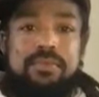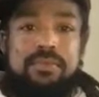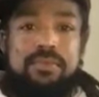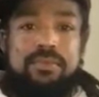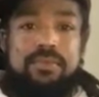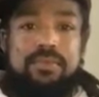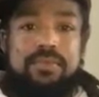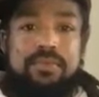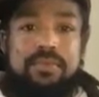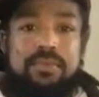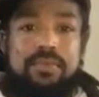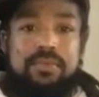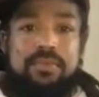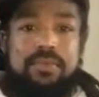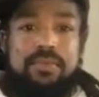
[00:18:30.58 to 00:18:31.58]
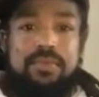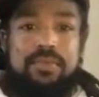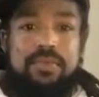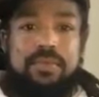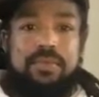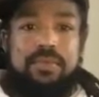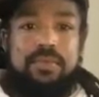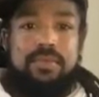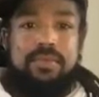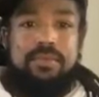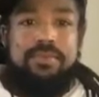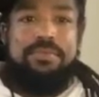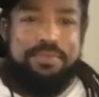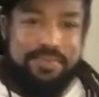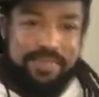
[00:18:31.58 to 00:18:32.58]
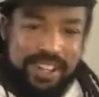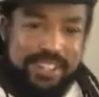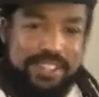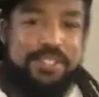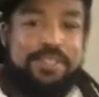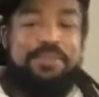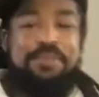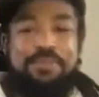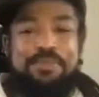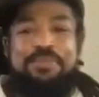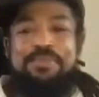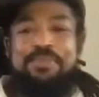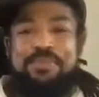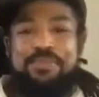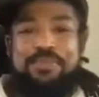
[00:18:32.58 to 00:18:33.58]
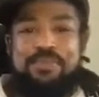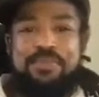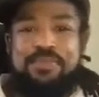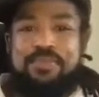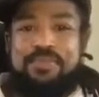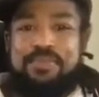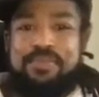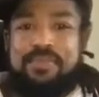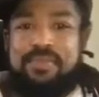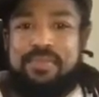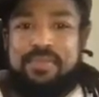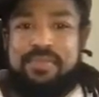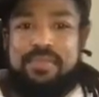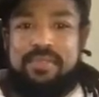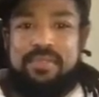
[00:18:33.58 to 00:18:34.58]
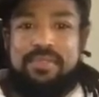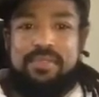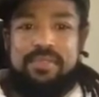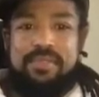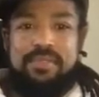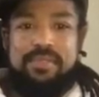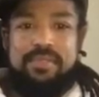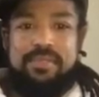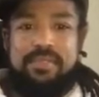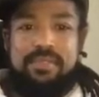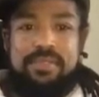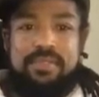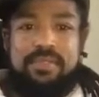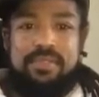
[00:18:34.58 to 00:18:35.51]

[no speech]